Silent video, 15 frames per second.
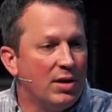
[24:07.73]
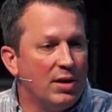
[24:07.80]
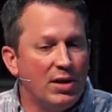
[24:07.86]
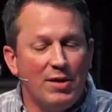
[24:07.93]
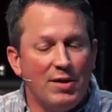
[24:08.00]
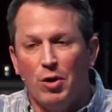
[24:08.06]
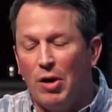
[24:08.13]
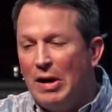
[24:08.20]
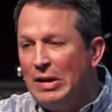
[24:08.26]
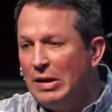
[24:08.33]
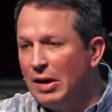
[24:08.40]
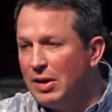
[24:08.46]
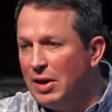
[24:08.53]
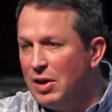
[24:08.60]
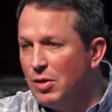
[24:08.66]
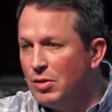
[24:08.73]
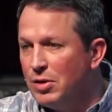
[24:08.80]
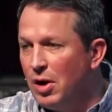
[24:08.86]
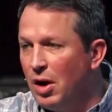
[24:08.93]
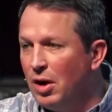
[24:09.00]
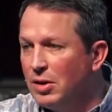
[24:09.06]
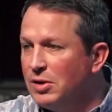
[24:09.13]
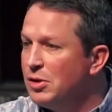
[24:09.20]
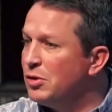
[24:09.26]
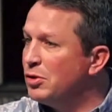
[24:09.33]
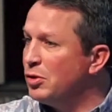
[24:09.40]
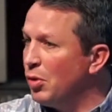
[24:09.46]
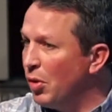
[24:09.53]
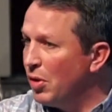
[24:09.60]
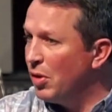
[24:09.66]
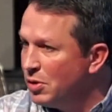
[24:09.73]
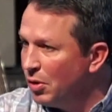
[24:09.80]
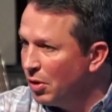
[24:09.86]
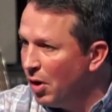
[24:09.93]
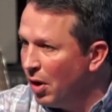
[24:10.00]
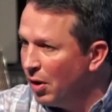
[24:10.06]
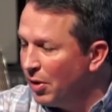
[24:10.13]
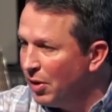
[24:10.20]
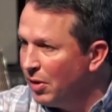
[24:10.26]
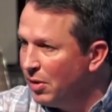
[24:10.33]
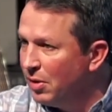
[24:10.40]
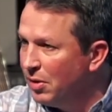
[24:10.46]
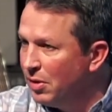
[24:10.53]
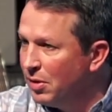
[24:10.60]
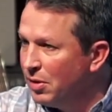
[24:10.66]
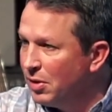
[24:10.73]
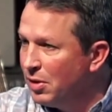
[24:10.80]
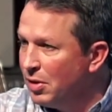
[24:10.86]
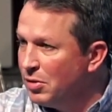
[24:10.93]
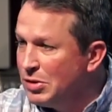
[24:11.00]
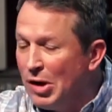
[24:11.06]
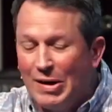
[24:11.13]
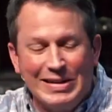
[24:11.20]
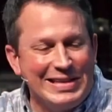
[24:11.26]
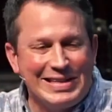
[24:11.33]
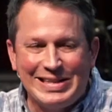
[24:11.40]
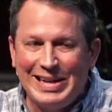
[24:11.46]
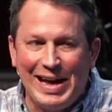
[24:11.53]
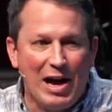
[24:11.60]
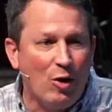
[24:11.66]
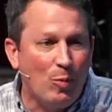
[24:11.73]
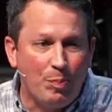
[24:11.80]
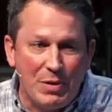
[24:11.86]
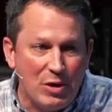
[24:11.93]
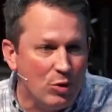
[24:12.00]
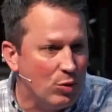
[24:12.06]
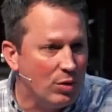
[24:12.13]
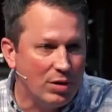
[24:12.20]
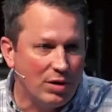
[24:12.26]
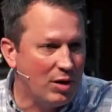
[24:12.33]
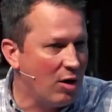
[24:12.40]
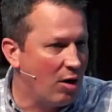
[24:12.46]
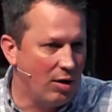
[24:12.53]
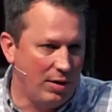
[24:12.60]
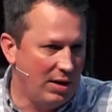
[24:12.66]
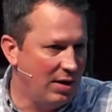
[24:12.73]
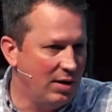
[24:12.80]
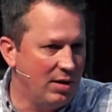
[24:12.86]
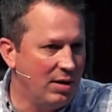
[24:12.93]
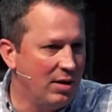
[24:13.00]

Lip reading: If you're unlucky, your dog destroys your garden. Your dog doesn't help you garden.